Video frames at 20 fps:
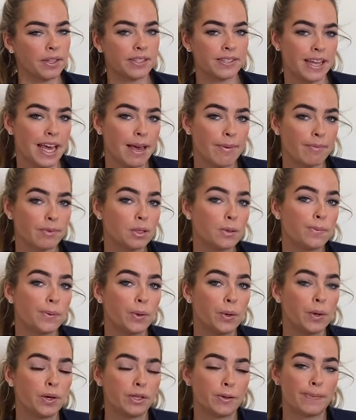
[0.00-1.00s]
same
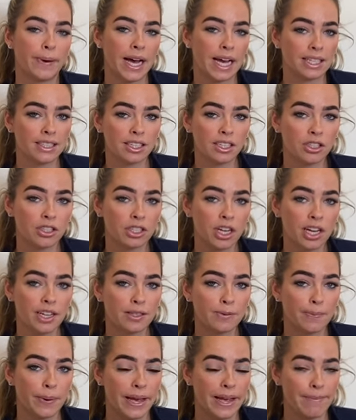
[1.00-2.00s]
support as a bandage does,
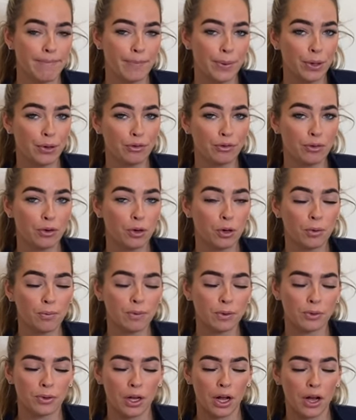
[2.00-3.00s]
but in boot form,
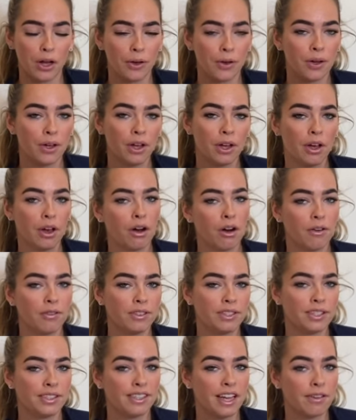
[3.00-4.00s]
so
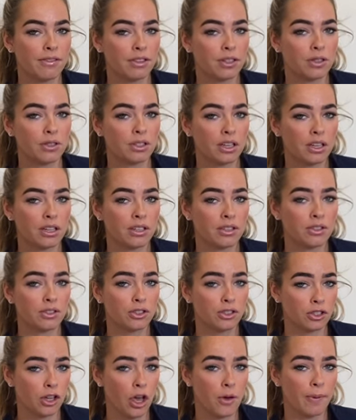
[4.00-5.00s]
obviously saving you
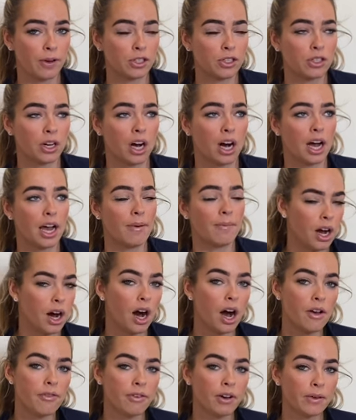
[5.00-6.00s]
so much time.
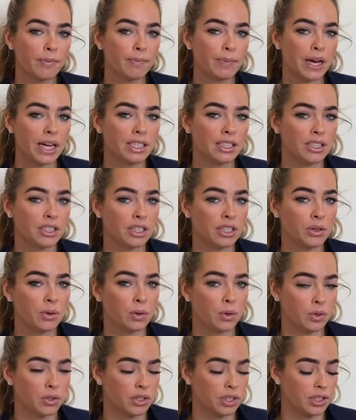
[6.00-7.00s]
I find bandaging
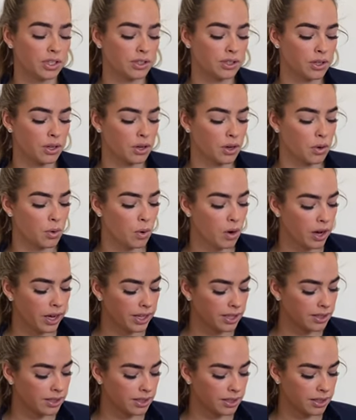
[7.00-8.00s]
horses
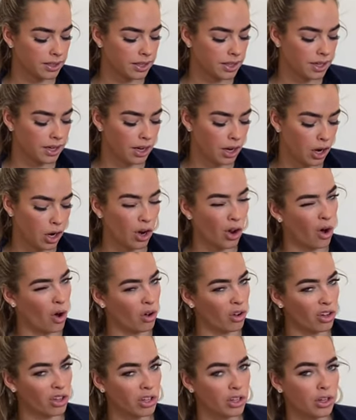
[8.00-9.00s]
quite
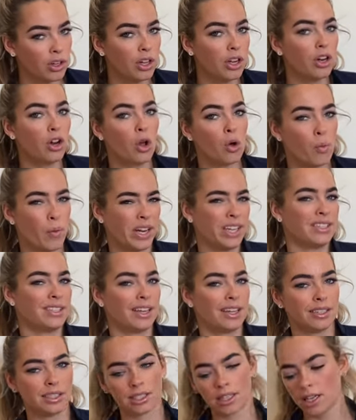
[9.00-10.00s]

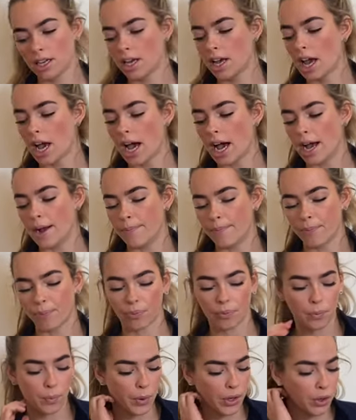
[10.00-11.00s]
long-winded
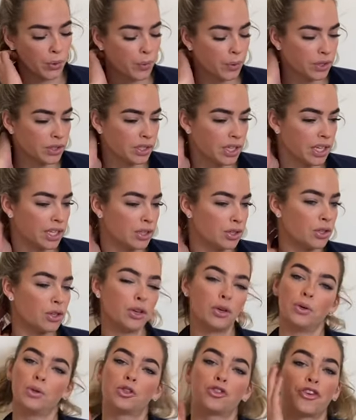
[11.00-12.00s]
when you're wanting
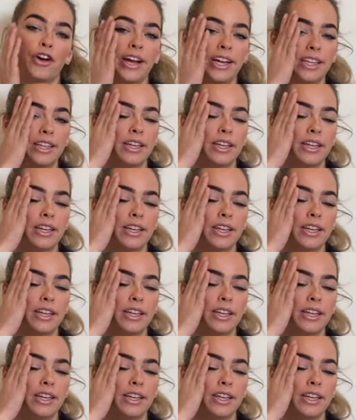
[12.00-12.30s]
to train